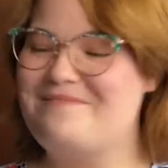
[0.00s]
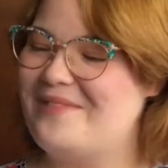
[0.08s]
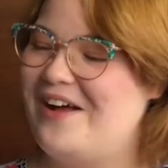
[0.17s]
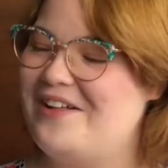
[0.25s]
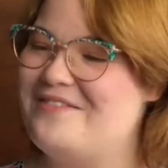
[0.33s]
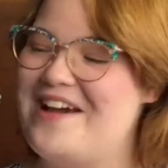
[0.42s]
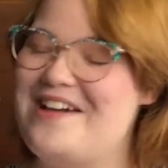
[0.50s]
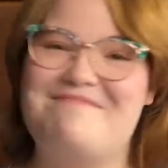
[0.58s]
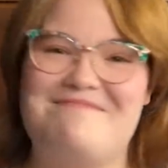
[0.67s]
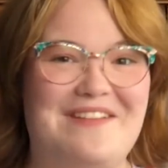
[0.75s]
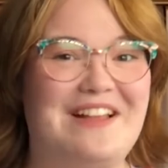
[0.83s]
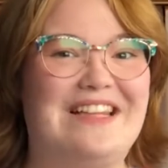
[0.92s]
All right,
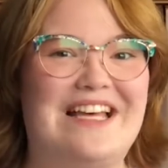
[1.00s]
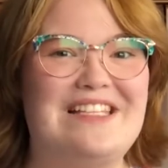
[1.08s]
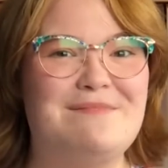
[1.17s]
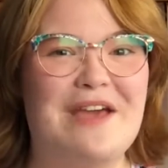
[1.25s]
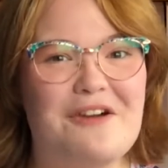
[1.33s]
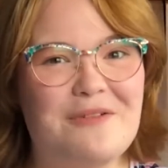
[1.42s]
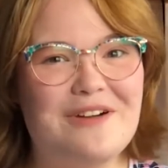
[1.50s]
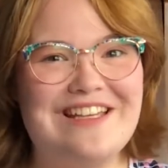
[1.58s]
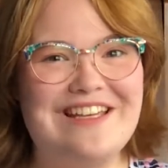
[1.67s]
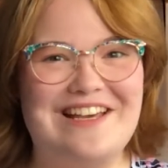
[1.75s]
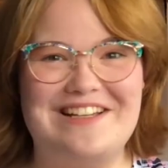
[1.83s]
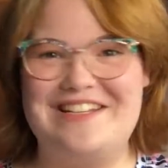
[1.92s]
let's make a
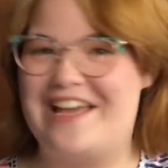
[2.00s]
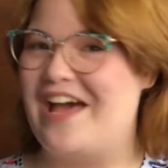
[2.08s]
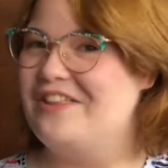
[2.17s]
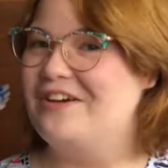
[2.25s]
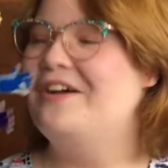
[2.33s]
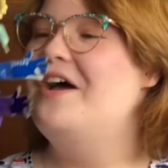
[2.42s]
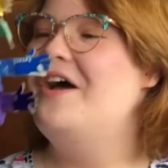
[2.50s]
whirligig together.